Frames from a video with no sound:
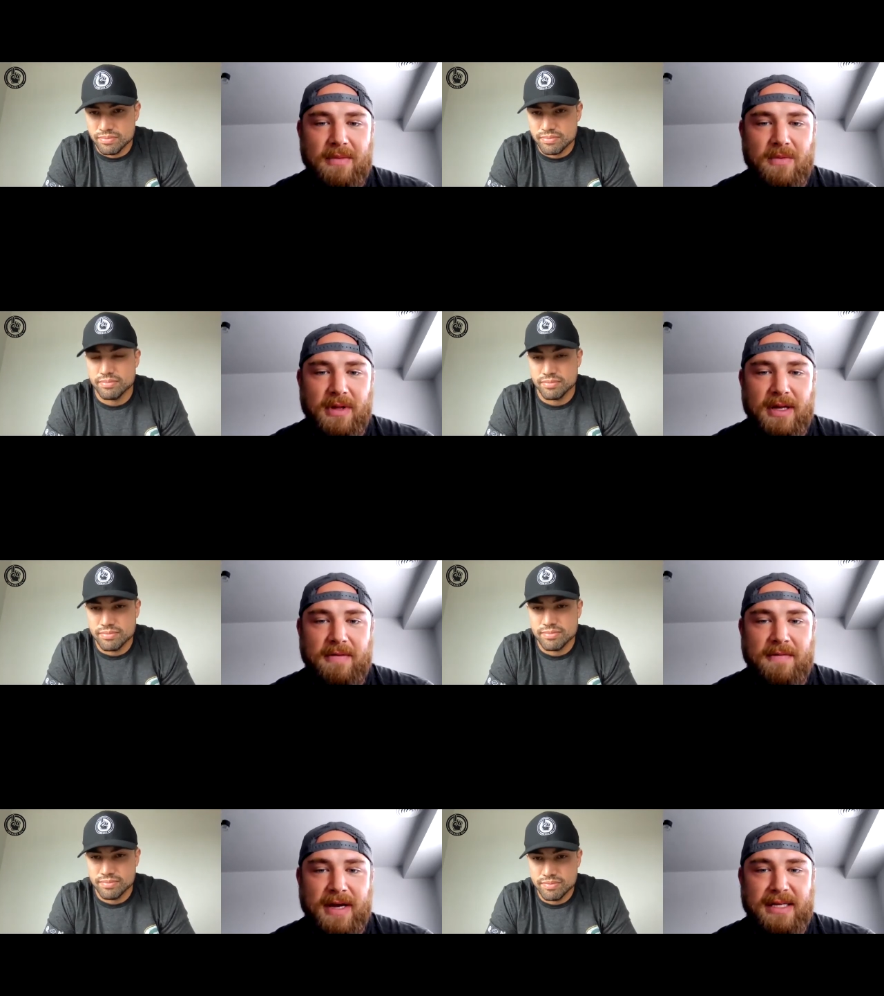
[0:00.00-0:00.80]
Speaker 1: and really
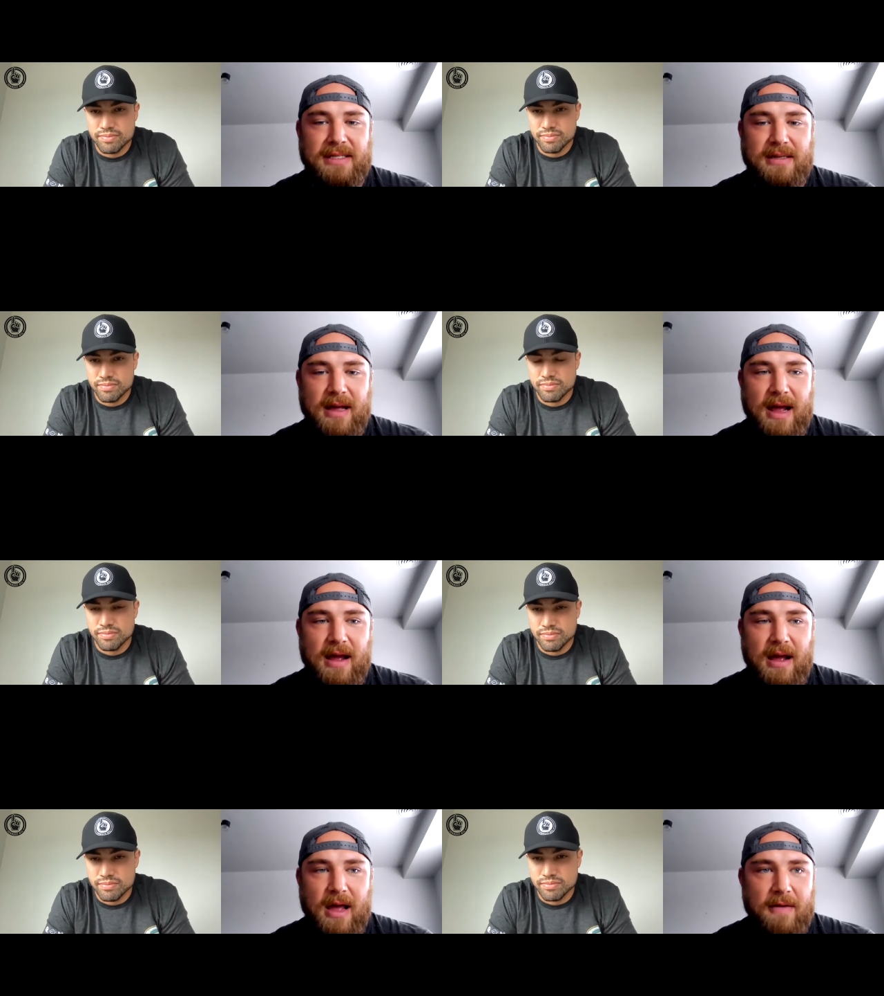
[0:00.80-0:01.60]
invest
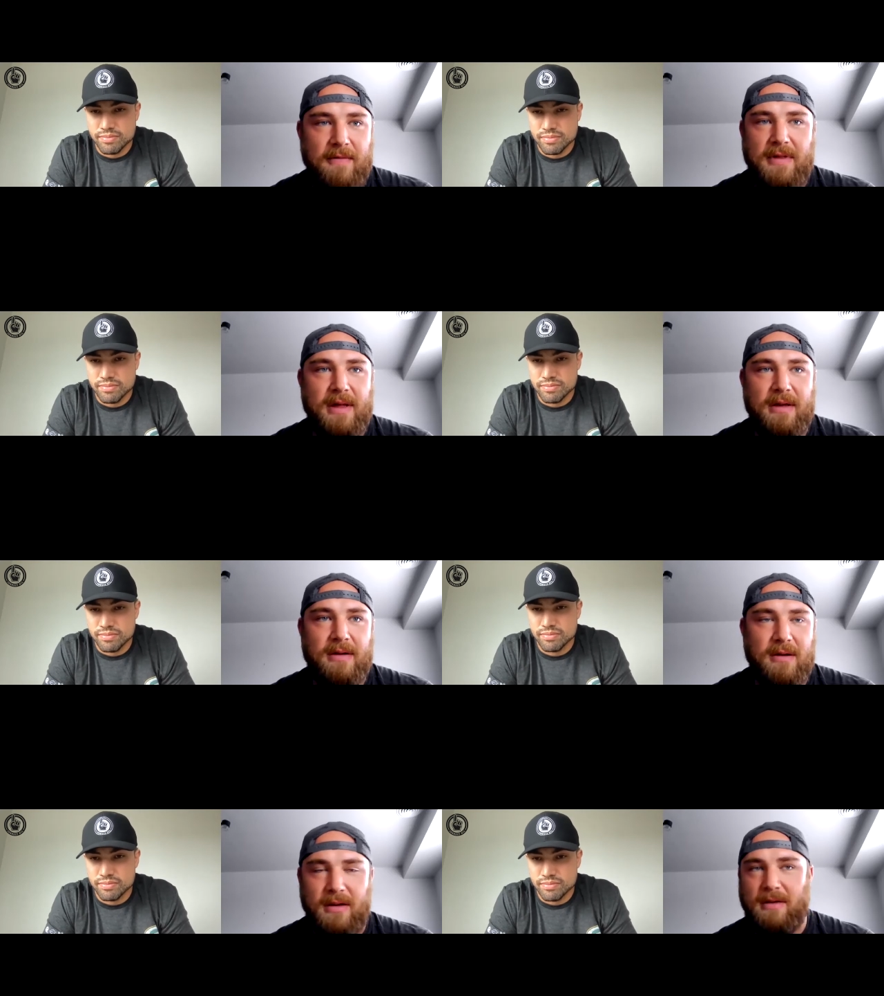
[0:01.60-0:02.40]

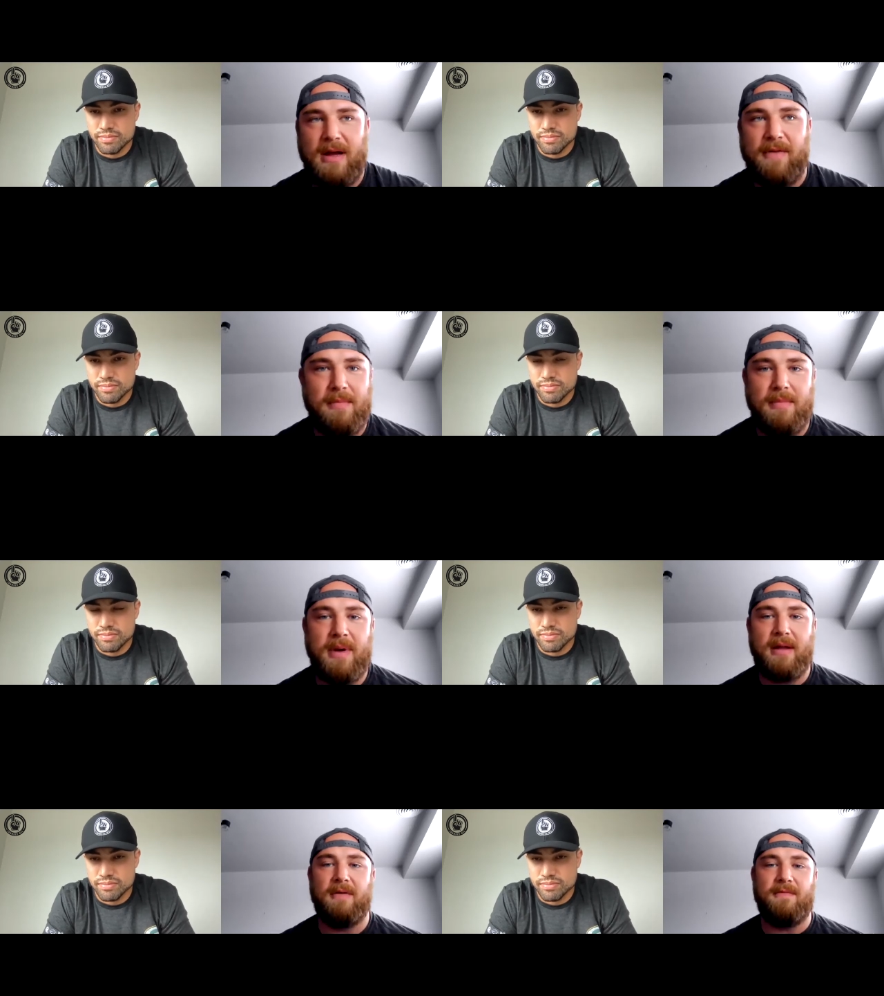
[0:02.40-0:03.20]
everything or you know every
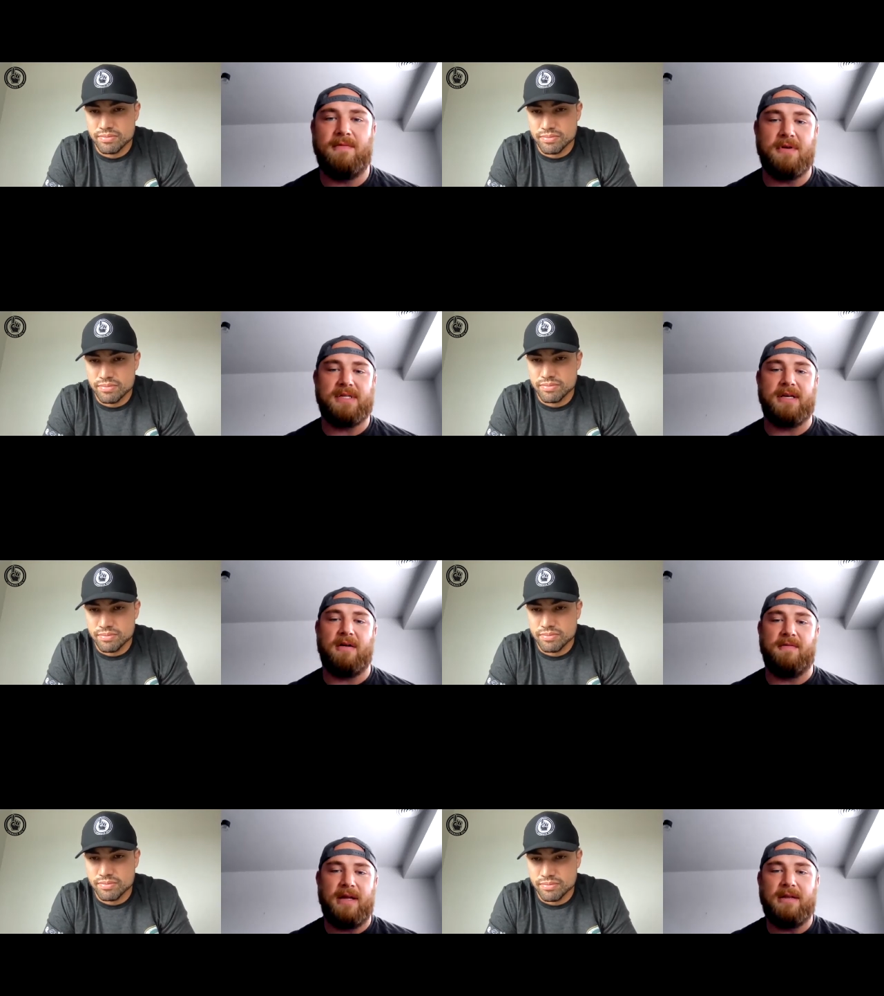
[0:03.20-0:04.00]
bit of
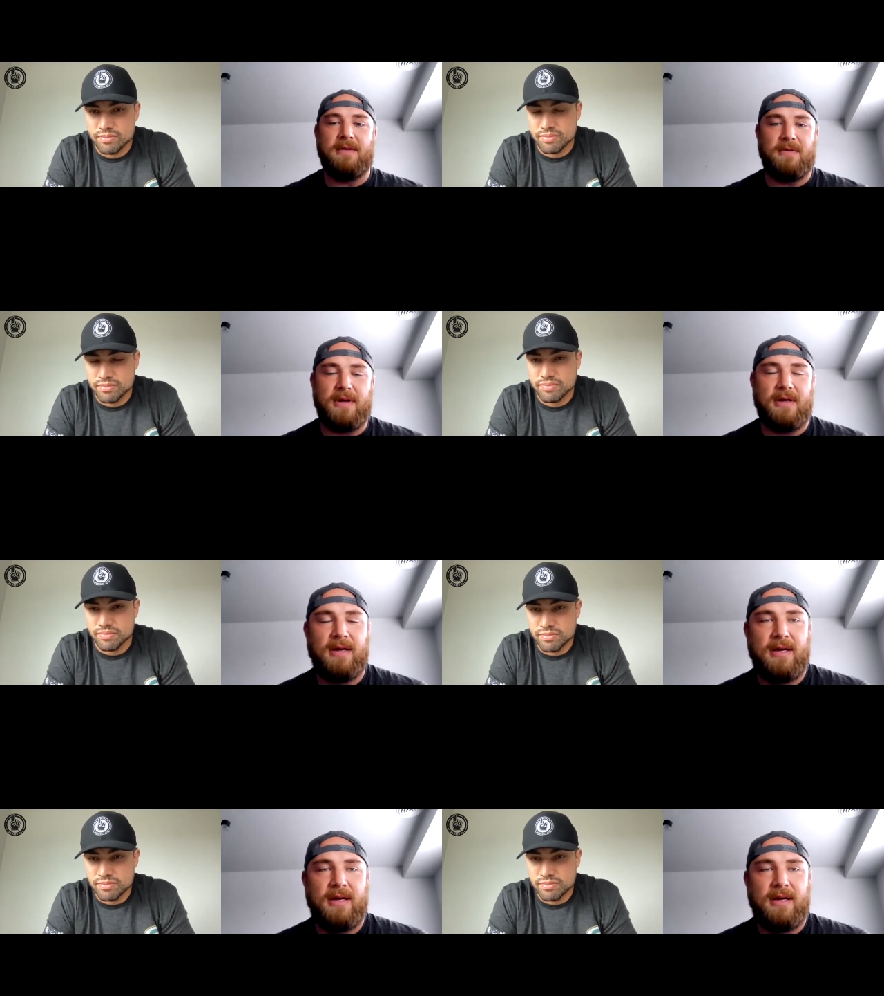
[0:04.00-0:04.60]
yourself into it.